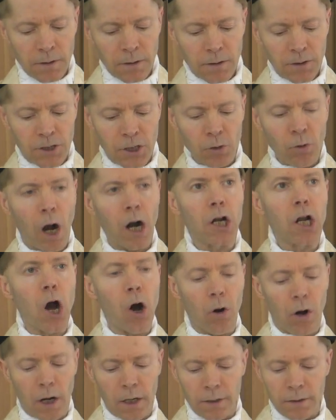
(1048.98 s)
The two are
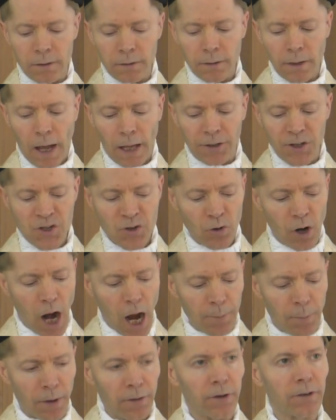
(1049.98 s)
known and
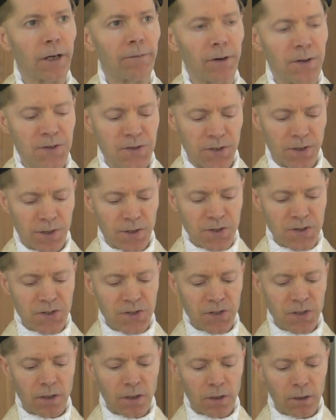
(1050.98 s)
described by their
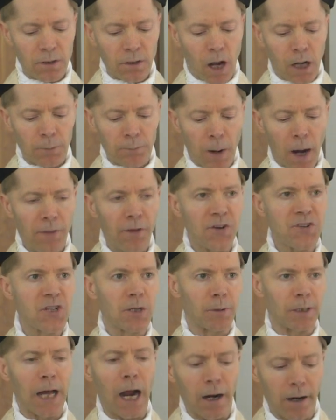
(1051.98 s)
differences, not by their
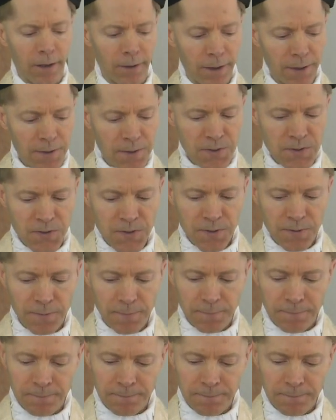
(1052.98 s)
similarities.